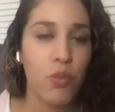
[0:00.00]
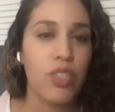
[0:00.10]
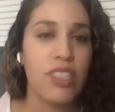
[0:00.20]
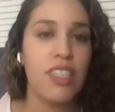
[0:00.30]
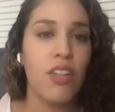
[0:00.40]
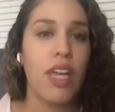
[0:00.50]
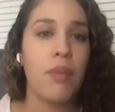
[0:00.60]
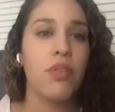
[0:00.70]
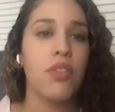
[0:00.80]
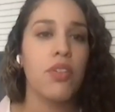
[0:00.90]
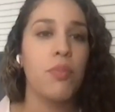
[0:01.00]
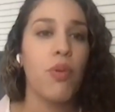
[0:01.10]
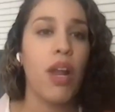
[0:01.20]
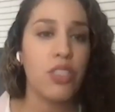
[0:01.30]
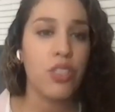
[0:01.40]
We're still able to
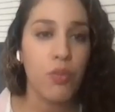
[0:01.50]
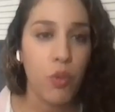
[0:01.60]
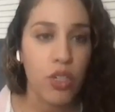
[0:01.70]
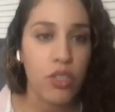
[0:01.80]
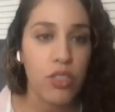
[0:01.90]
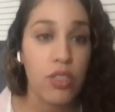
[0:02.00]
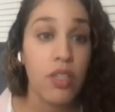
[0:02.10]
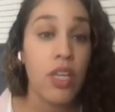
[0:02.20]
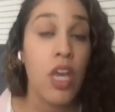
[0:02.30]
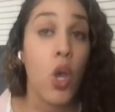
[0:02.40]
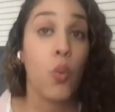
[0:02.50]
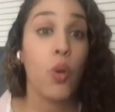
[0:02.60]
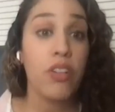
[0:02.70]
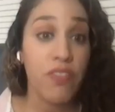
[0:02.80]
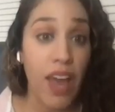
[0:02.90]
pressure workers to
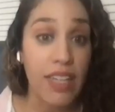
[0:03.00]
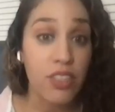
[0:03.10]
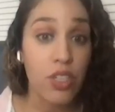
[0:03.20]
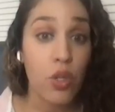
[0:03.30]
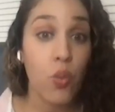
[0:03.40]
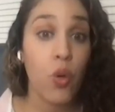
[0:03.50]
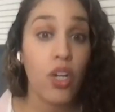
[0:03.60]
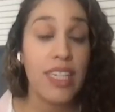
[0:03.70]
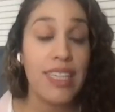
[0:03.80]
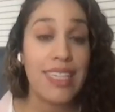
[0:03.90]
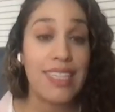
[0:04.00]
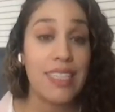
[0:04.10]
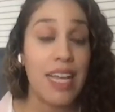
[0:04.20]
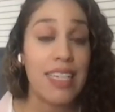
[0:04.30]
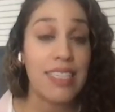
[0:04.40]
work faster, work in these
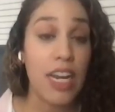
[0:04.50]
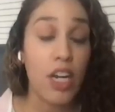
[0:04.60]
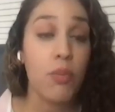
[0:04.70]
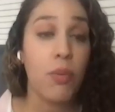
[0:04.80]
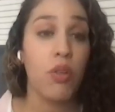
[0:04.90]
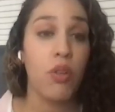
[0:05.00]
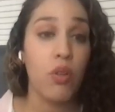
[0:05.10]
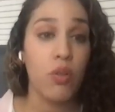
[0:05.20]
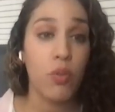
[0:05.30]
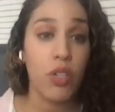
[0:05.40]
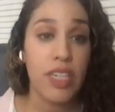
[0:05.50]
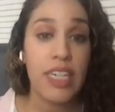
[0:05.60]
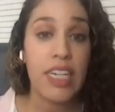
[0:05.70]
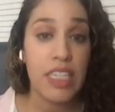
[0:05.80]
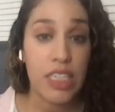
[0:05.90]
terrible working
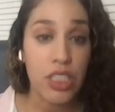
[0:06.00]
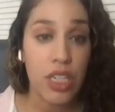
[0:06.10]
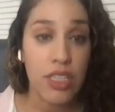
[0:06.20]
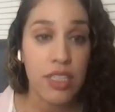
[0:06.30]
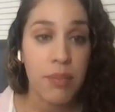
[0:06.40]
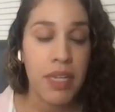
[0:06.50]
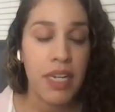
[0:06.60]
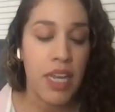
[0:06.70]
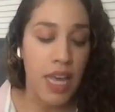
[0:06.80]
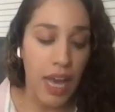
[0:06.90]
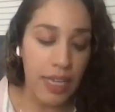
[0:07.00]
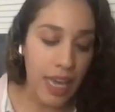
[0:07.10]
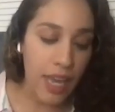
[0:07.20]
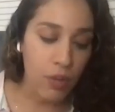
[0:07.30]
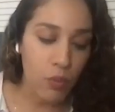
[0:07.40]
conditions. I mean,
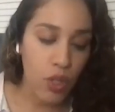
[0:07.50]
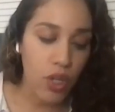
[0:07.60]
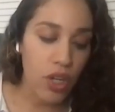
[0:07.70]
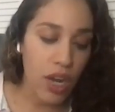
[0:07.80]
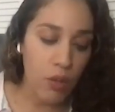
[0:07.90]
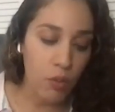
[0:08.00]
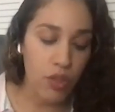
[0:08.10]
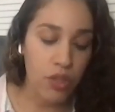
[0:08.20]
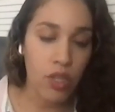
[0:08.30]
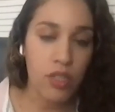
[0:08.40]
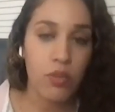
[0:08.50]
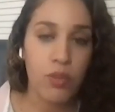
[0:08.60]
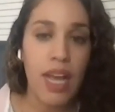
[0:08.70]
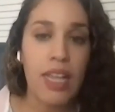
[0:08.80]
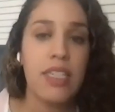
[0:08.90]
again, the
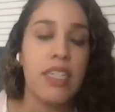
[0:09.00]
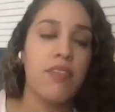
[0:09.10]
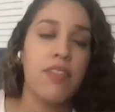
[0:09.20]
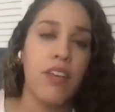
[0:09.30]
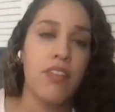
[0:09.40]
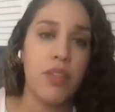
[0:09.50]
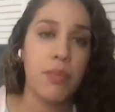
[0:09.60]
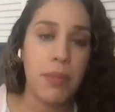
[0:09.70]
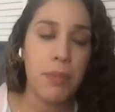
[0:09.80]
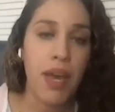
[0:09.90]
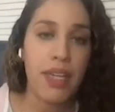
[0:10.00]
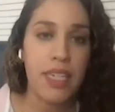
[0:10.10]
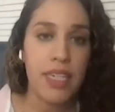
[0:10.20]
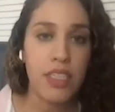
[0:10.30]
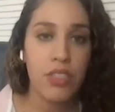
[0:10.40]
reality of the
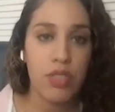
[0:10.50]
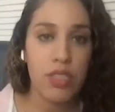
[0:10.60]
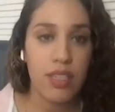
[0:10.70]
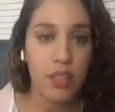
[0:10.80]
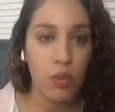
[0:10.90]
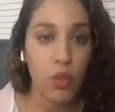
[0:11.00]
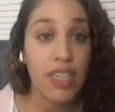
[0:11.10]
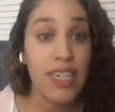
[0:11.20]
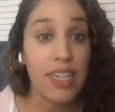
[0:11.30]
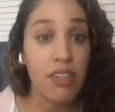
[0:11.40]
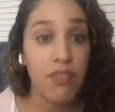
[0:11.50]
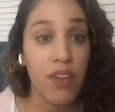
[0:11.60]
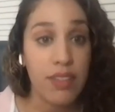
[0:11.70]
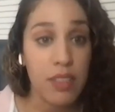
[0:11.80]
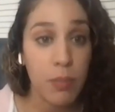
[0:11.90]
meatpacking industry is that they're working in
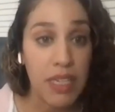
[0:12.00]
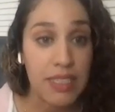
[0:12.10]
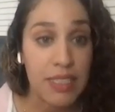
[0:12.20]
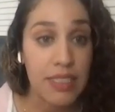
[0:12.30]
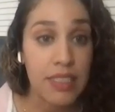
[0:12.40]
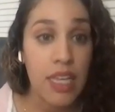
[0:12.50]
confined spaces.